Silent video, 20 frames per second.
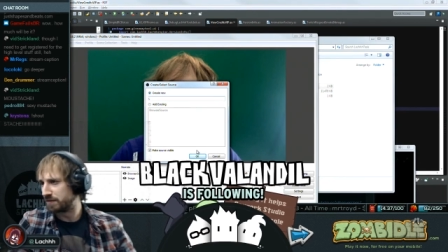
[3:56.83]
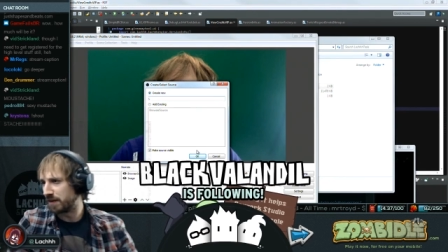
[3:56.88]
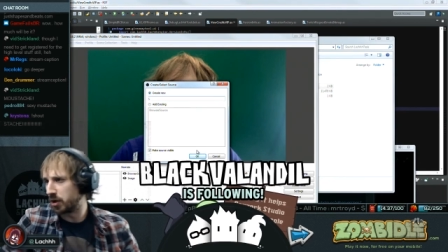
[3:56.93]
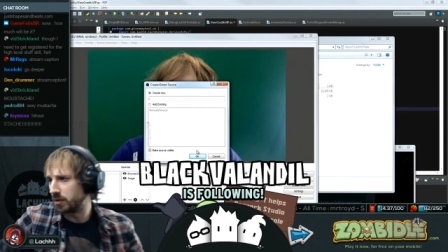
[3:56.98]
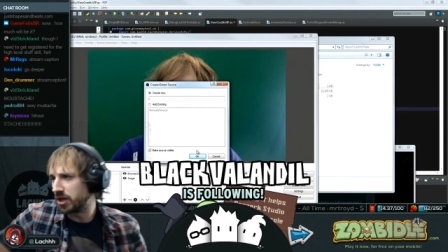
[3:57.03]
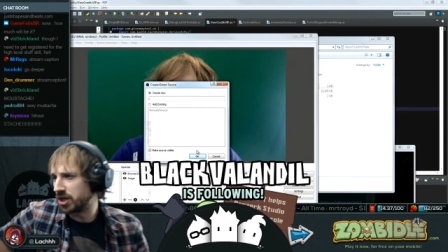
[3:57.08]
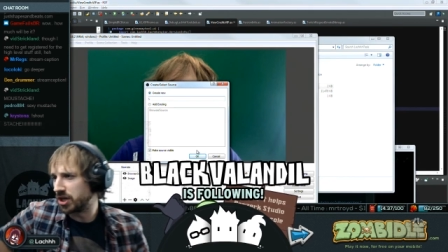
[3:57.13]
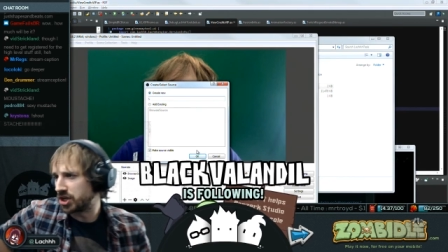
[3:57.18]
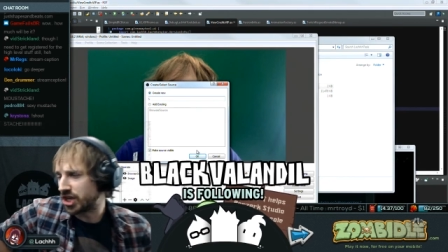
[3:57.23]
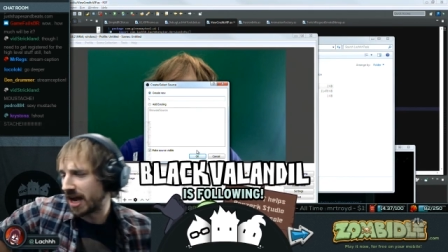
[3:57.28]

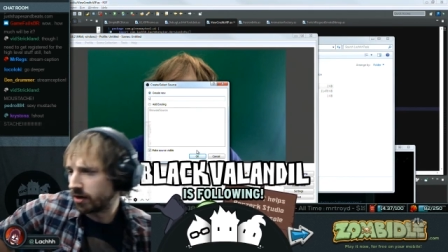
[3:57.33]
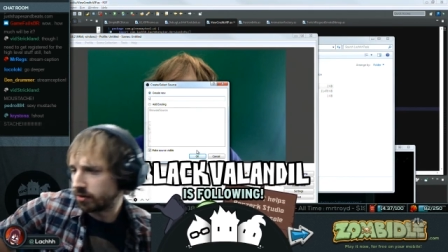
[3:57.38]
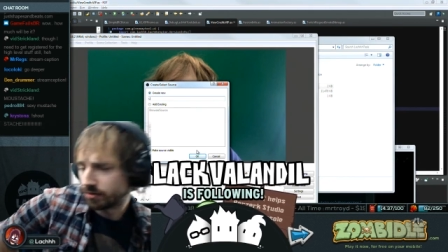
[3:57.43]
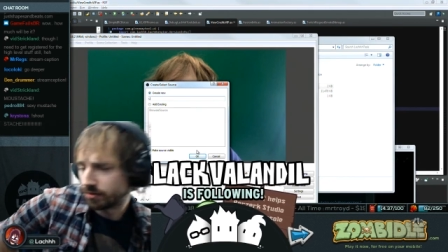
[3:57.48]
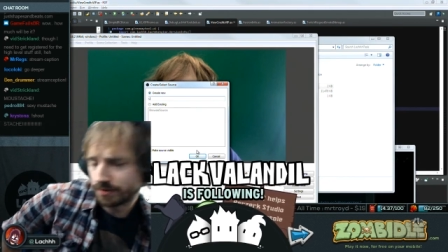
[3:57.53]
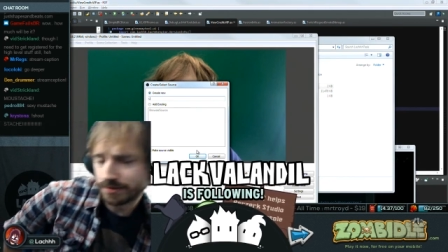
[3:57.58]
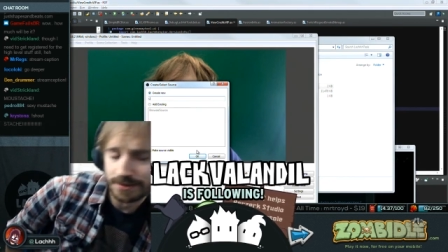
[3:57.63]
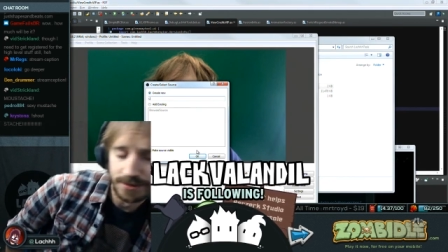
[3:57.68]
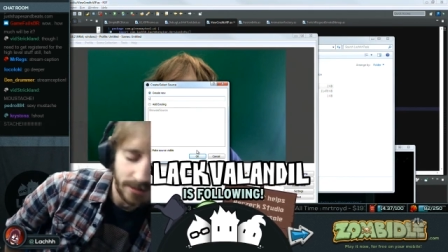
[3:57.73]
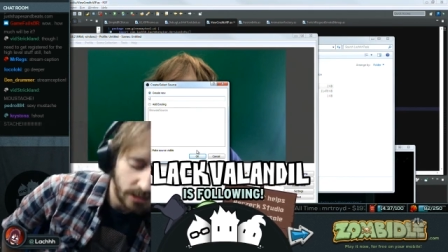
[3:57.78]
following the
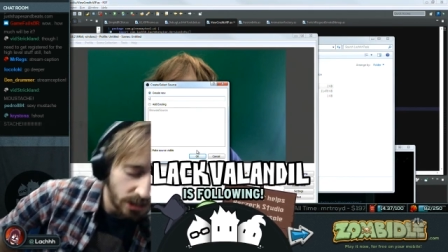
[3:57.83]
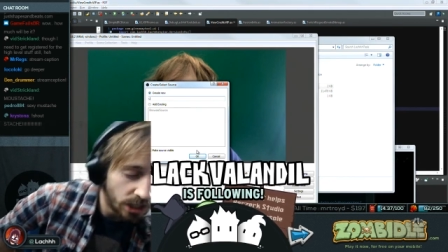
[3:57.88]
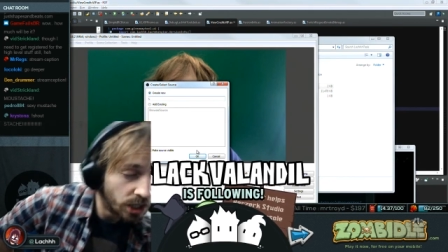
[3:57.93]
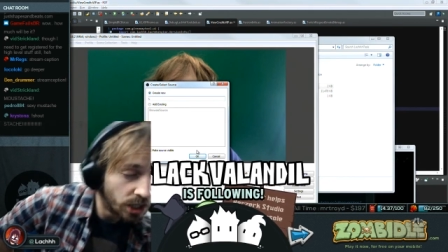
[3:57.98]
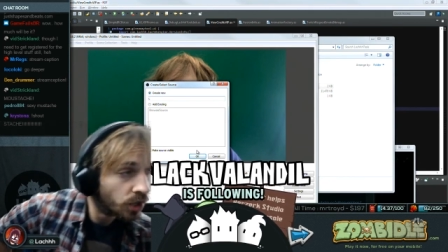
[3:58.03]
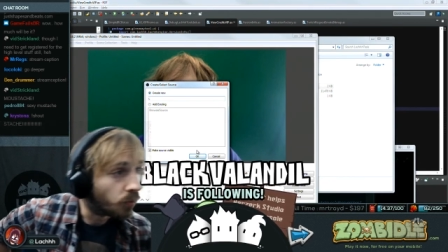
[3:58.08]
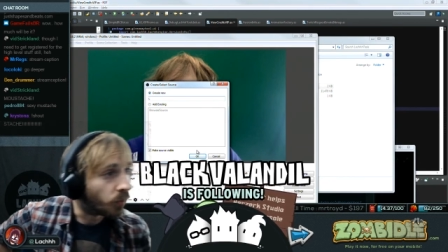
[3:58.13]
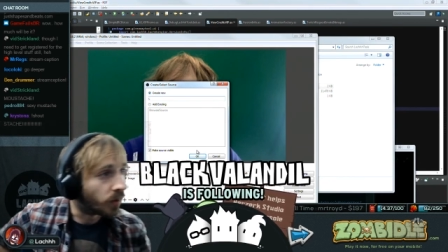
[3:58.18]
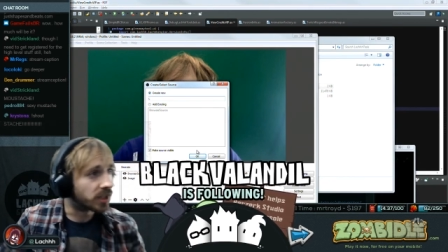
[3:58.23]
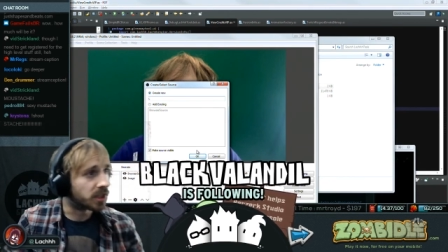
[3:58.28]
channel.
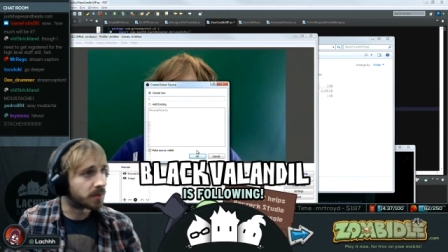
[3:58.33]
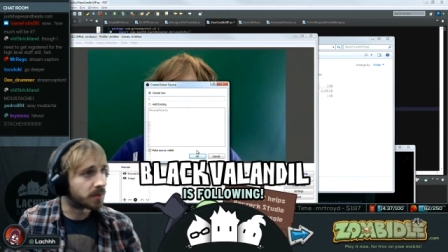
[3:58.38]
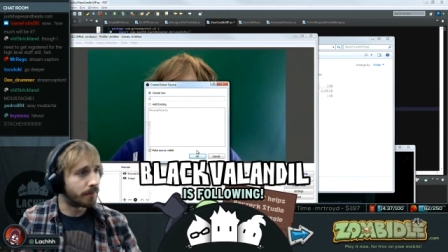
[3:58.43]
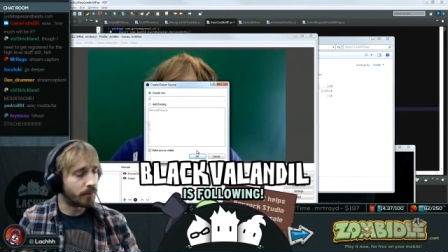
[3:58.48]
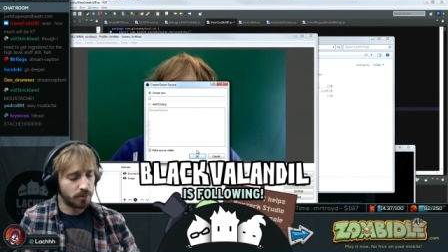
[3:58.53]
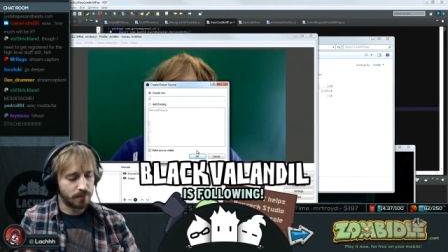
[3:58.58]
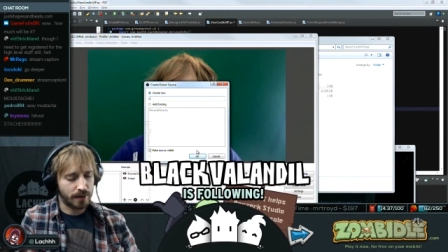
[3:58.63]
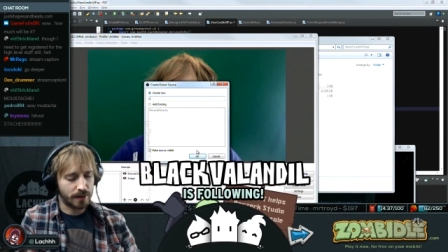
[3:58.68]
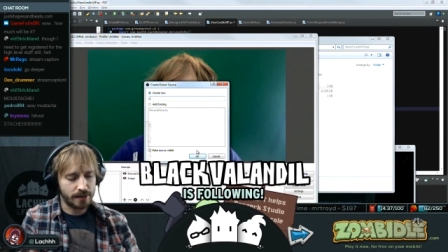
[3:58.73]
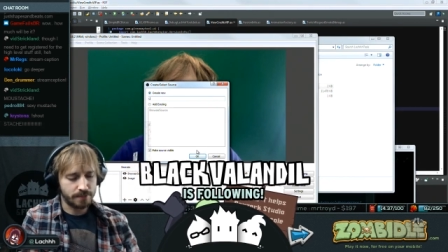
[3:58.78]
Welcome
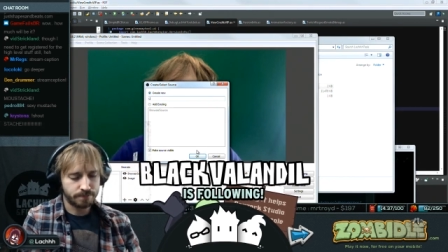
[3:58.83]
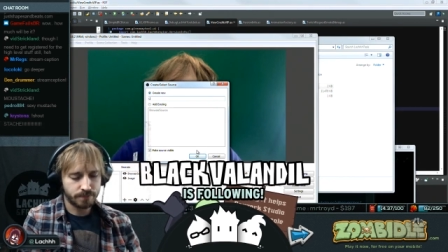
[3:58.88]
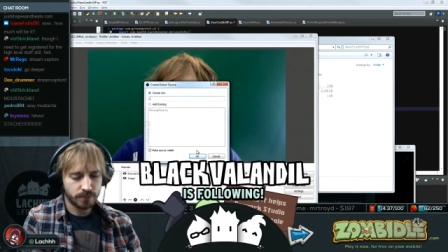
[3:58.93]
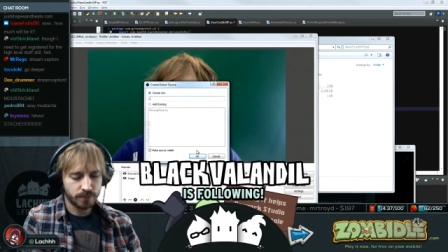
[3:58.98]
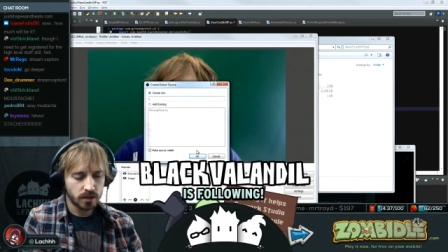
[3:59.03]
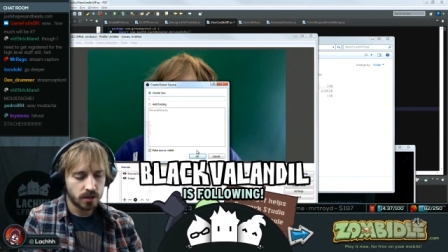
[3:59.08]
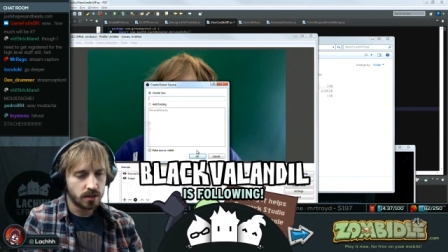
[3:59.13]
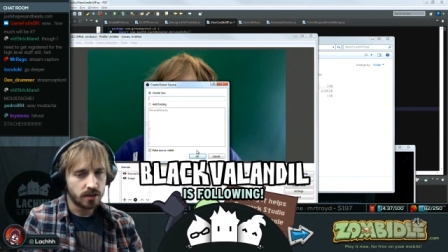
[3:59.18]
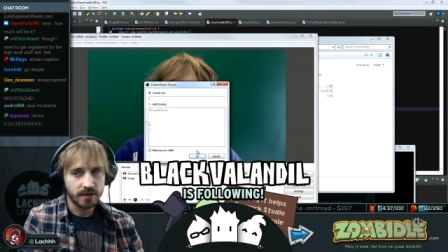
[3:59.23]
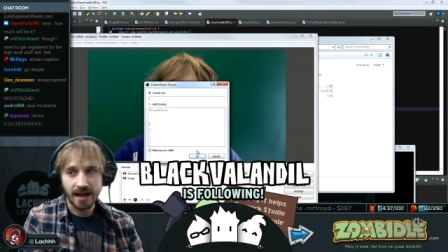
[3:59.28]
aboard, man.
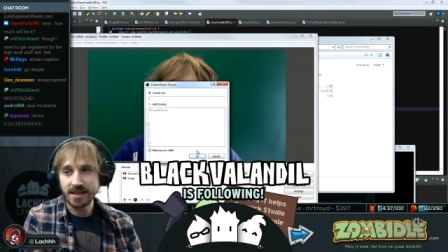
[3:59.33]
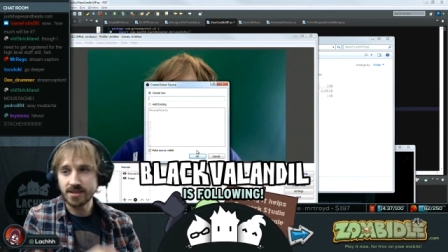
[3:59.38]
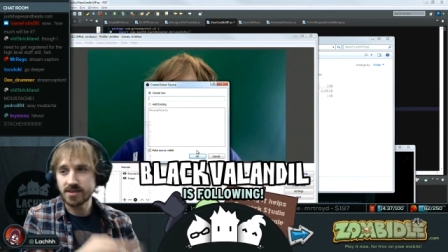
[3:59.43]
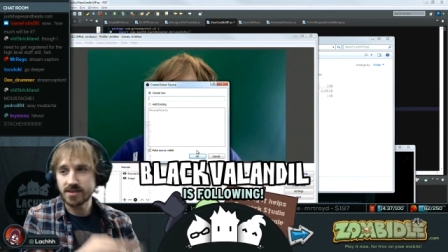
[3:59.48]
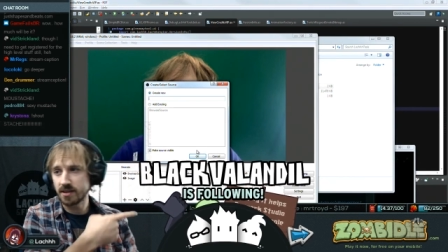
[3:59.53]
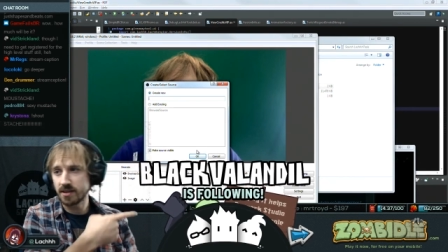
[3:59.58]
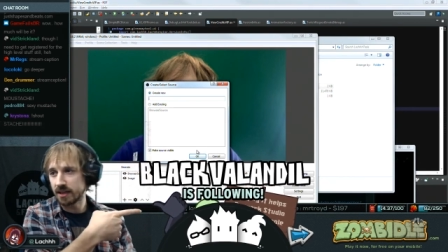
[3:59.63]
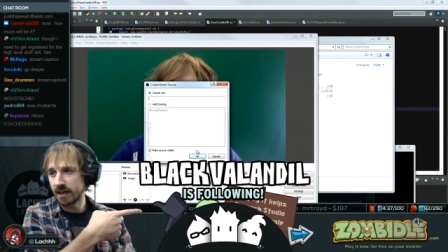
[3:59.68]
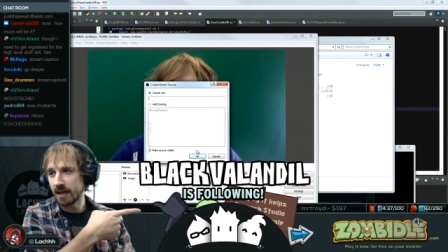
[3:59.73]
That's the